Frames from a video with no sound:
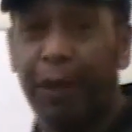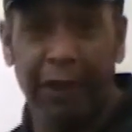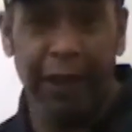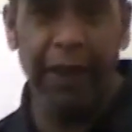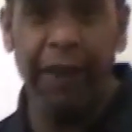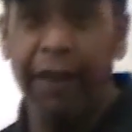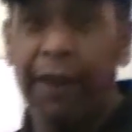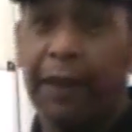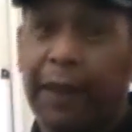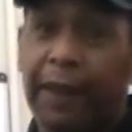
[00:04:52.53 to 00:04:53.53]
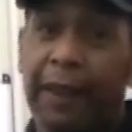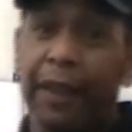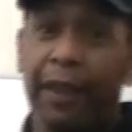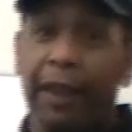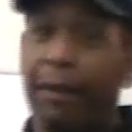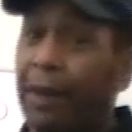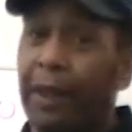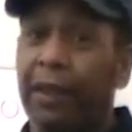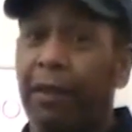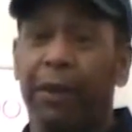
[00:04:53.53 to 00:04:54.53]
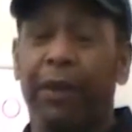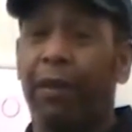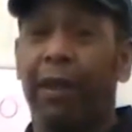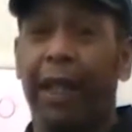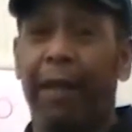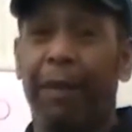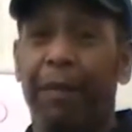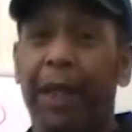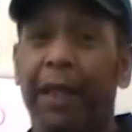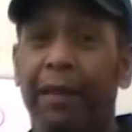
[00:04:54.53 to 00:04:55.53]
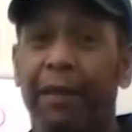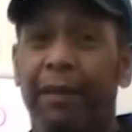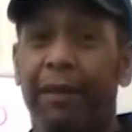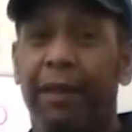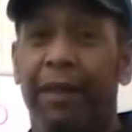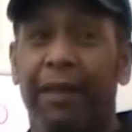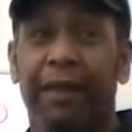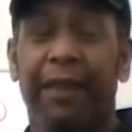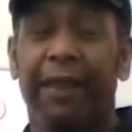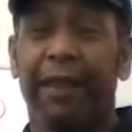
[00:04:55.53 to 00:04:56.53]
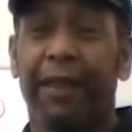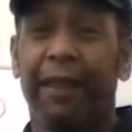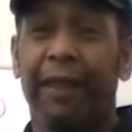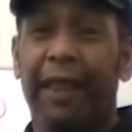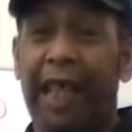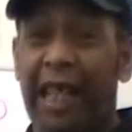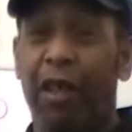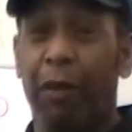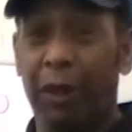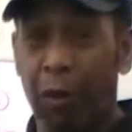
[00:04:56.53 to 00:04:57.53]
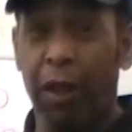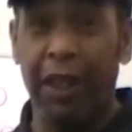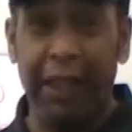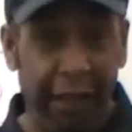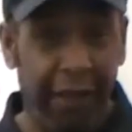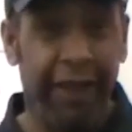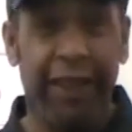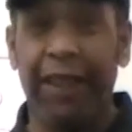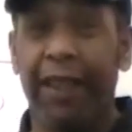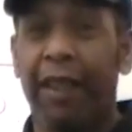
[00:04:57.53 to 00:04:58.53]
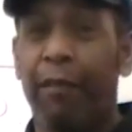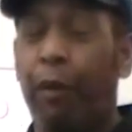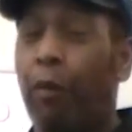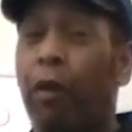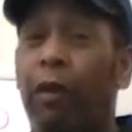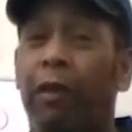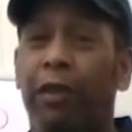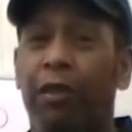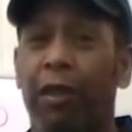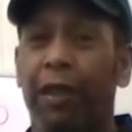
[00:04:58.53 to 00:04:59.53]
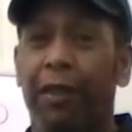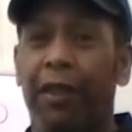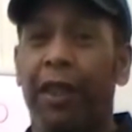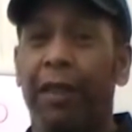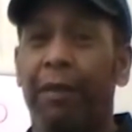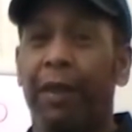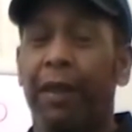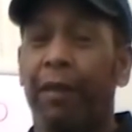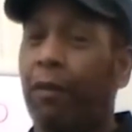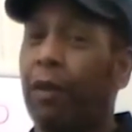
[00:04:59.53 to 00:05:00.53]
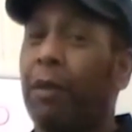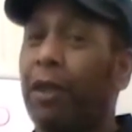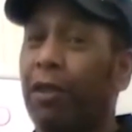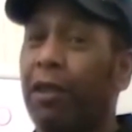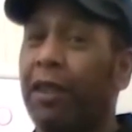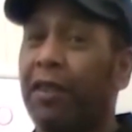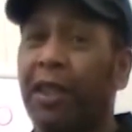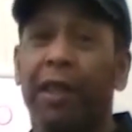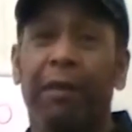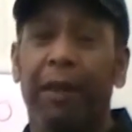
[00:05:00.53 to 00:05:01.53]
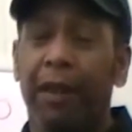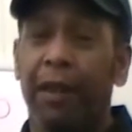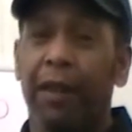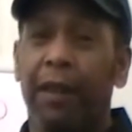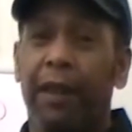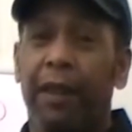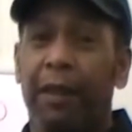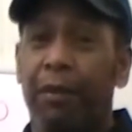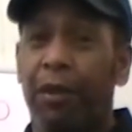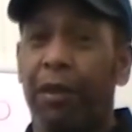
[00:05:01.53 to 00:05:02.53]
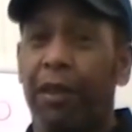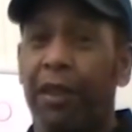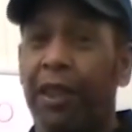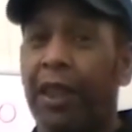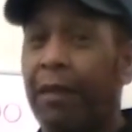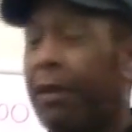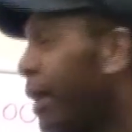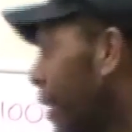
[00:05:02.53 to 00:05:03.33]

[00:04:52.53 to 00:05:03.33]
it by 10, nevertheless I was not a happy man. And I was quite encouraged by what I was trying to achieve. What am I trying to achieve? I'm trying to achieve